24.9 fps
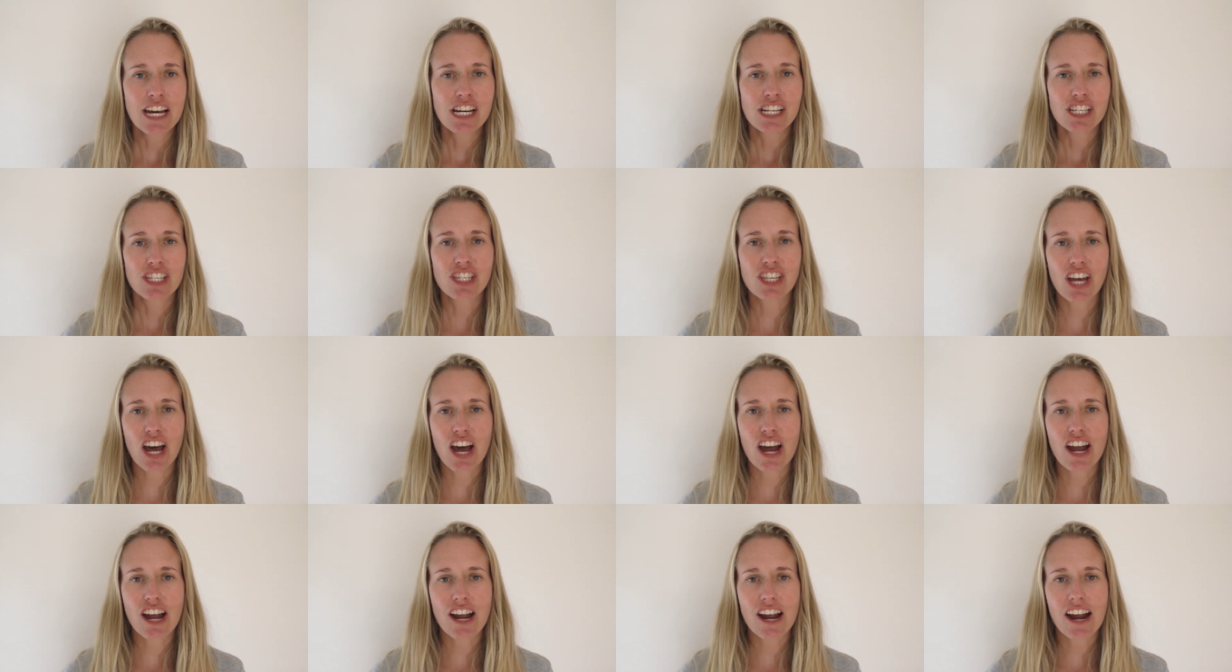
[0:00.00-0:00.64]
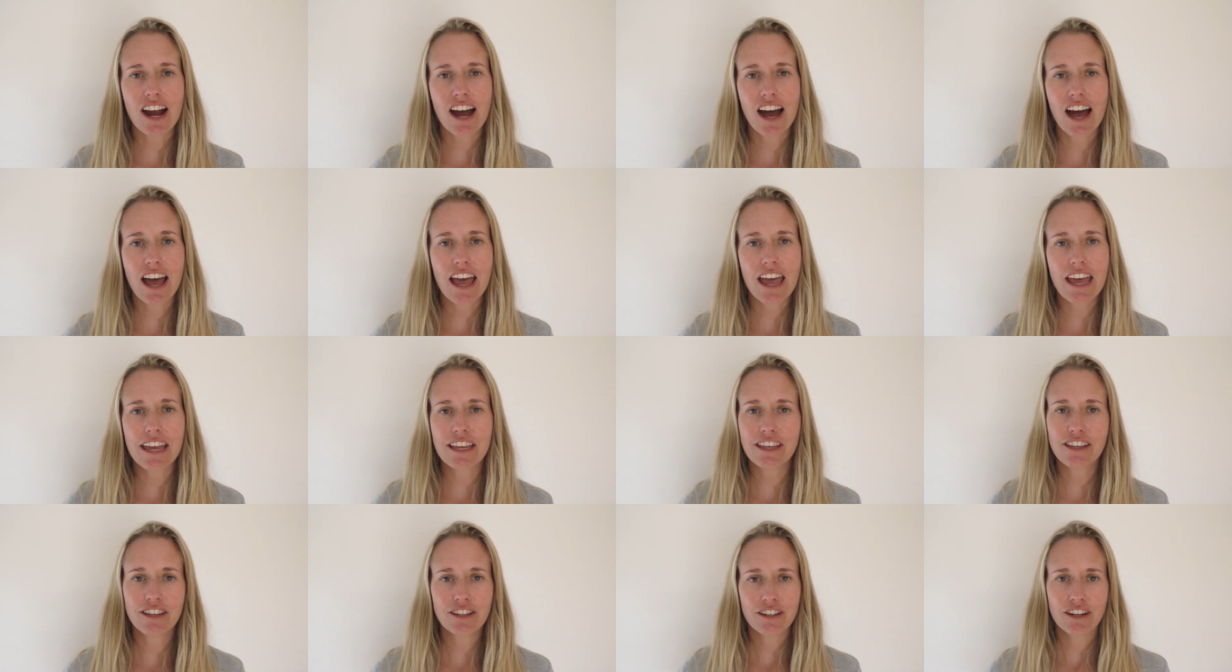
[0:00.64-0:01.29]
So,
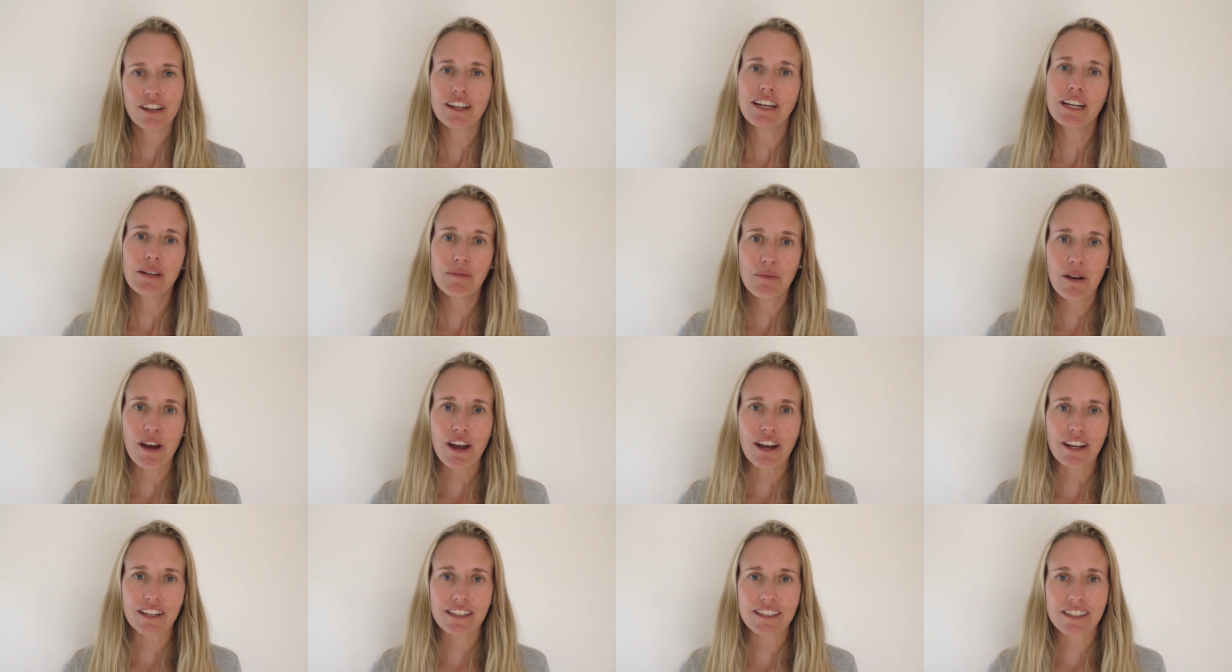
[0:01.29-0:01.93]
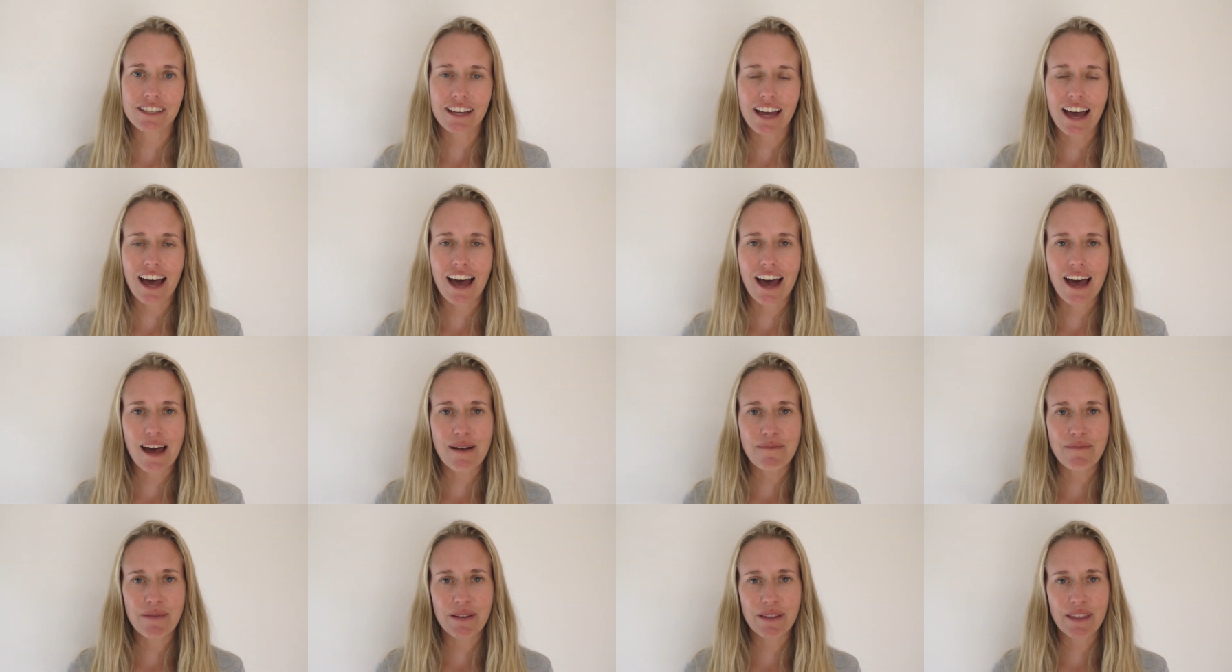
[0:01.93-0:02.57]
it worked.
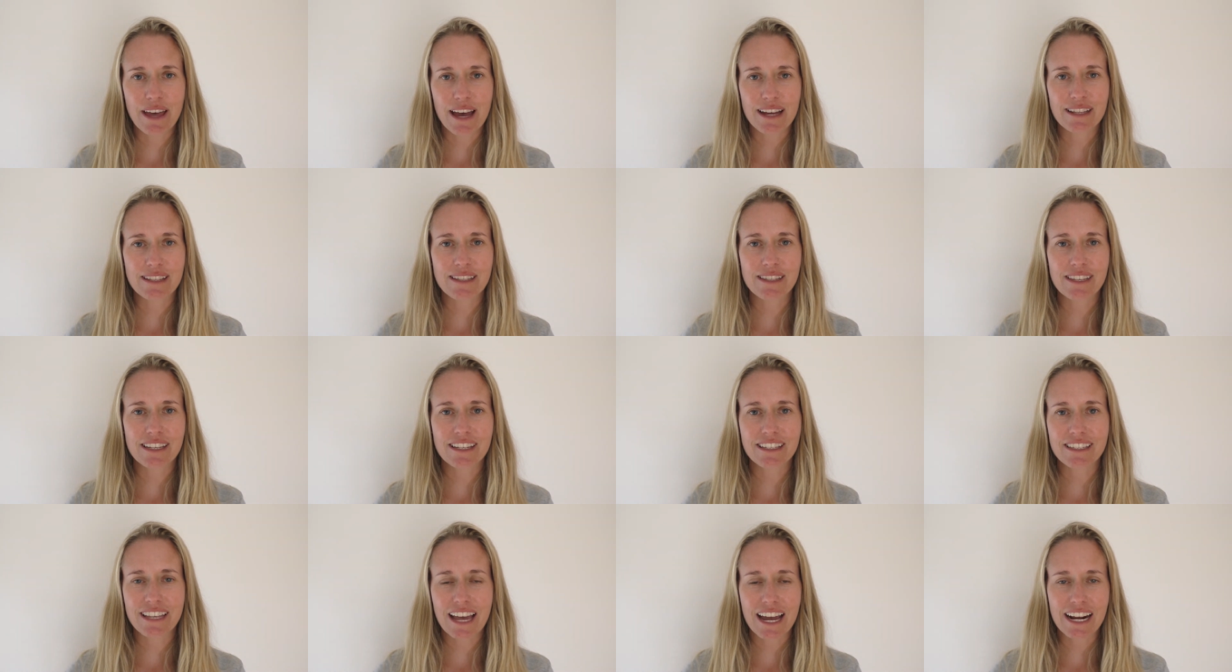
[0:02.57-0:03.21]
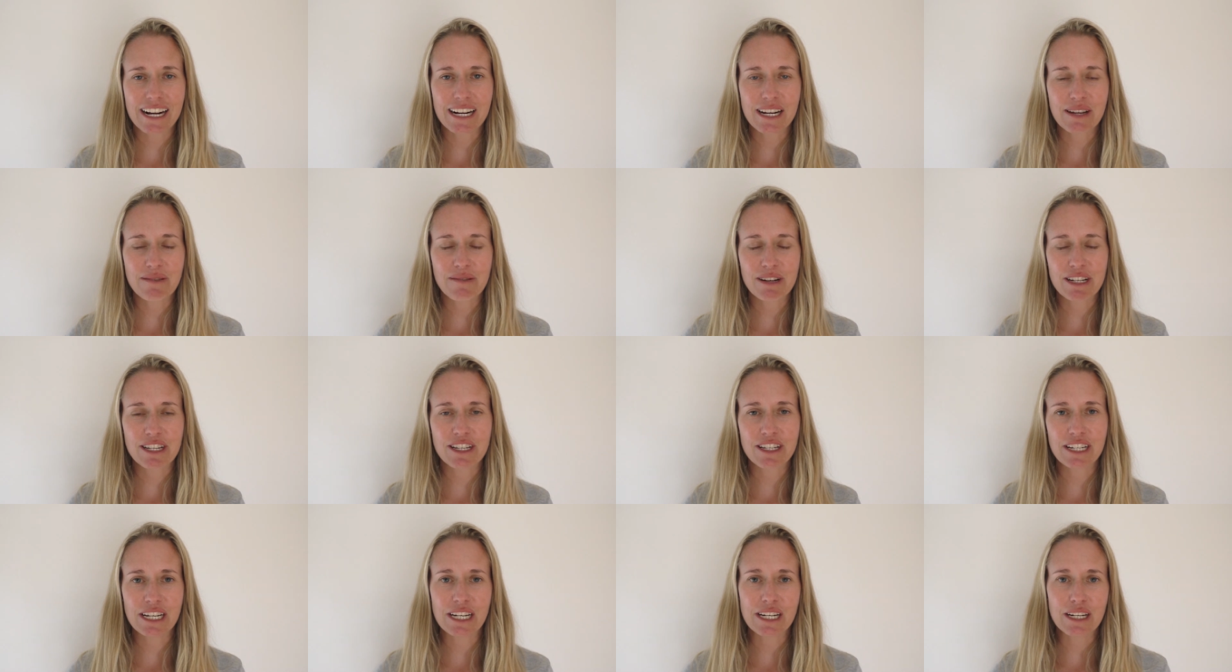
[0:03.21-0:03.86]
That's exactly
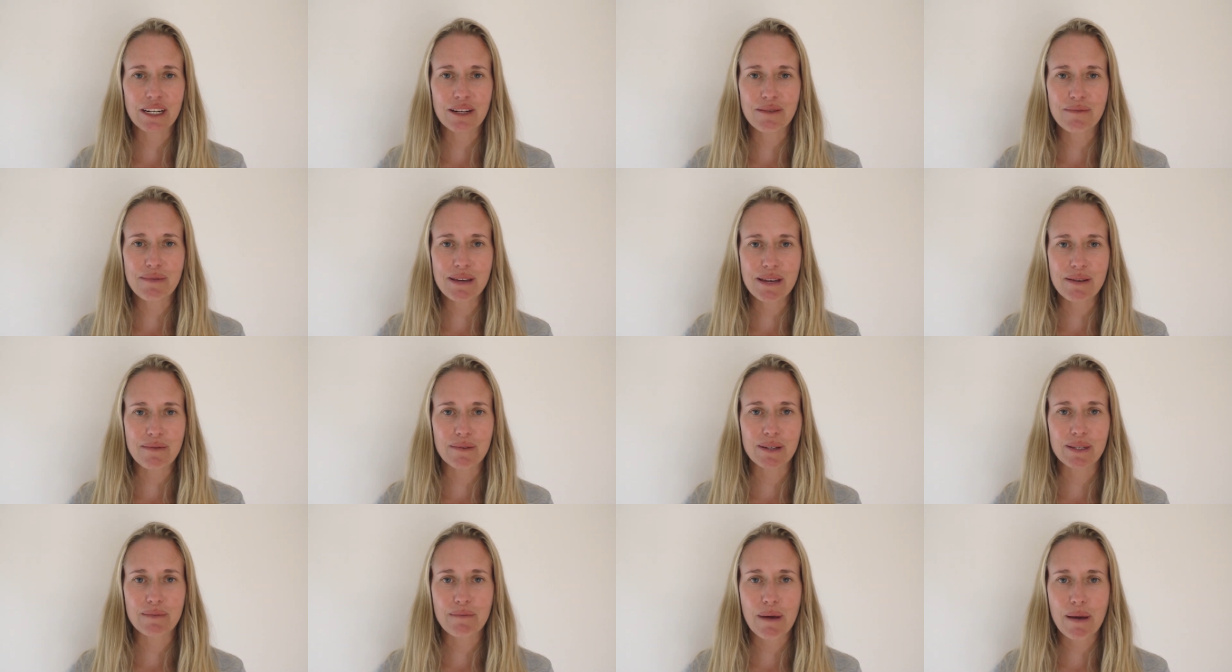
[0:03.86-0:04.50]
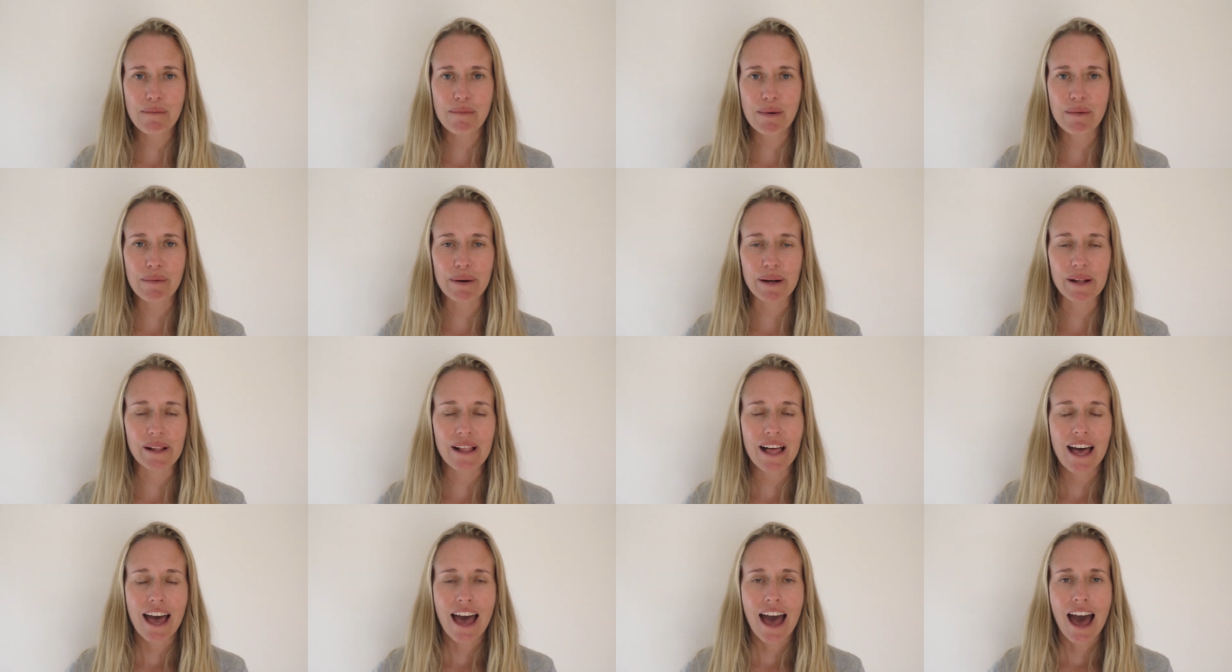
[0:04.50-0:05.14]
what you needed to be, was
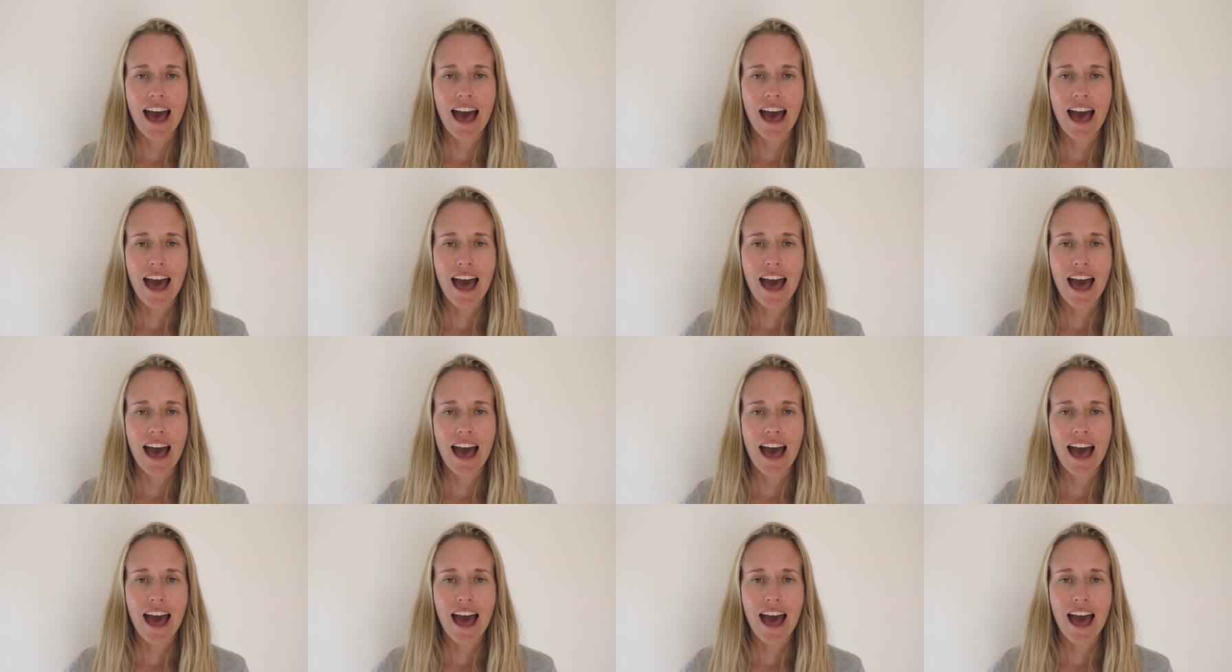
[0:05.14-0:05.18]
memorable.